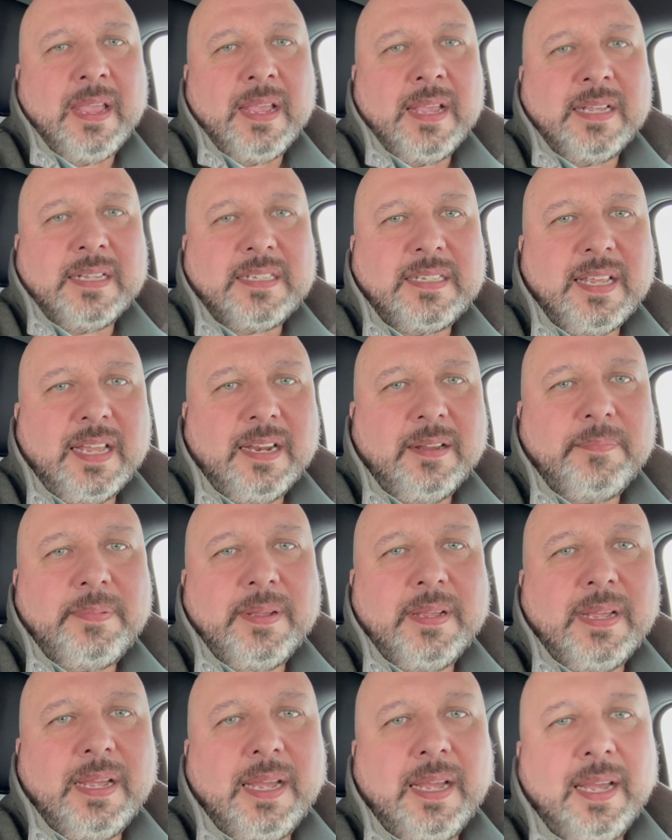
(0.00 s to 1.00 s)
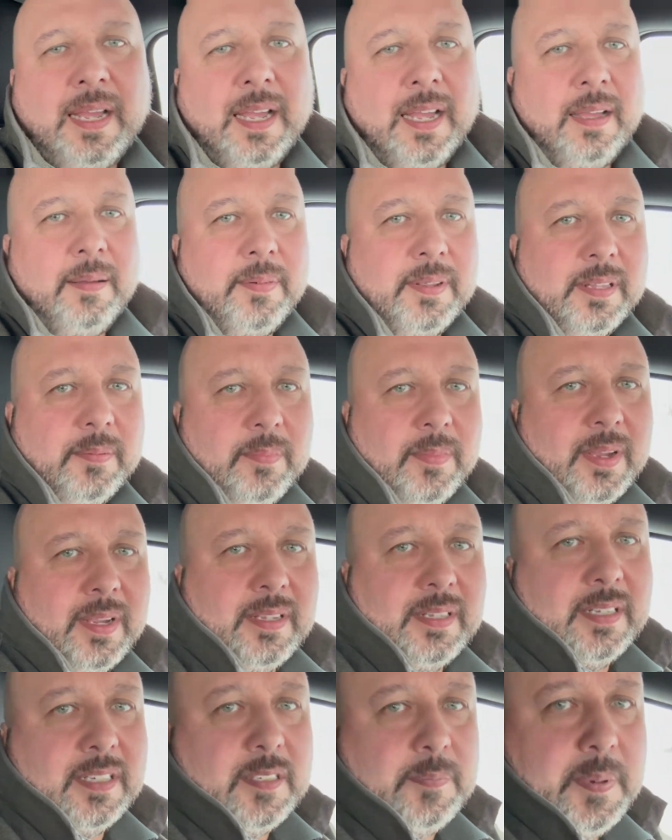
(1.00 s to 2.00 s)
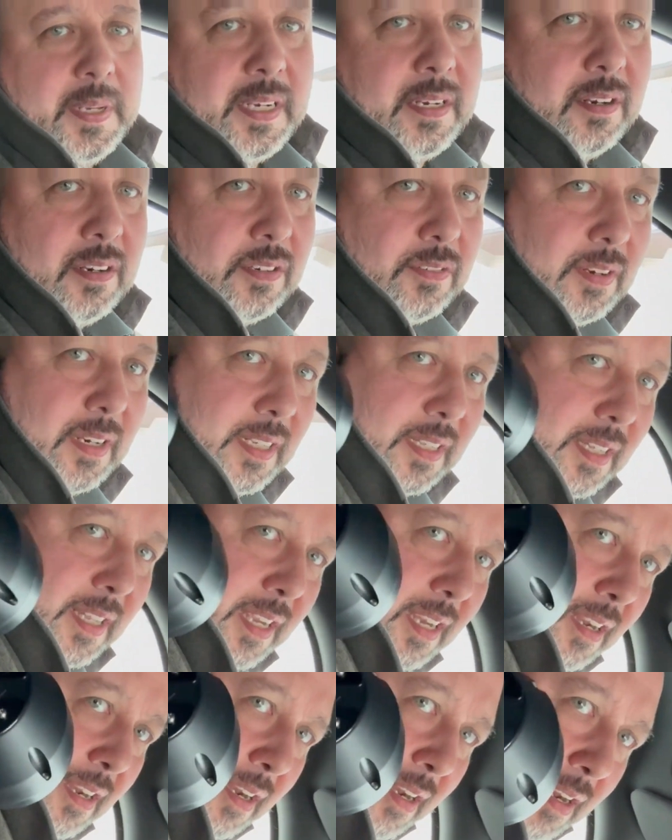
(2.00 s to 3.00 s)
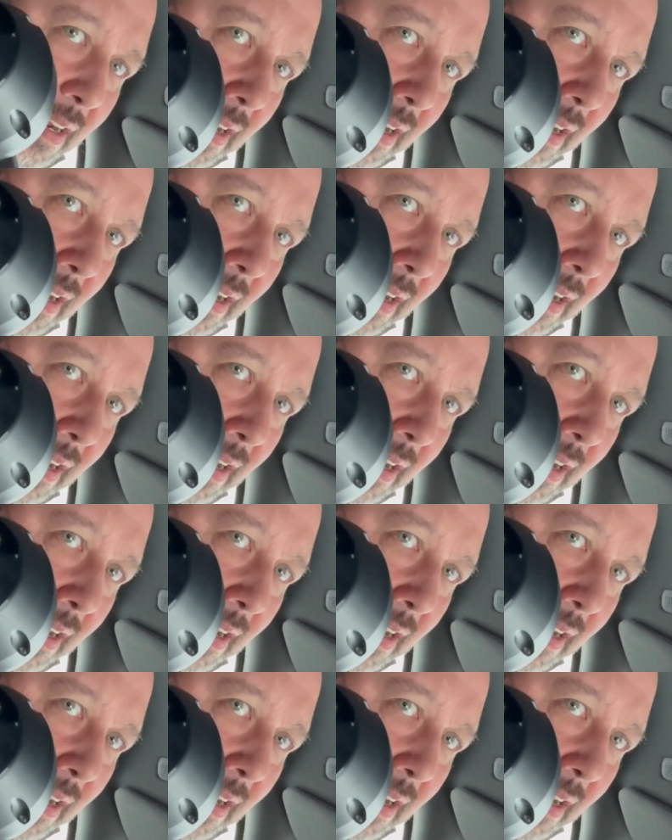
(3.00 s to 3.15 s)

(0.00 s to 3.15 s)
setup, but the speaker is right there,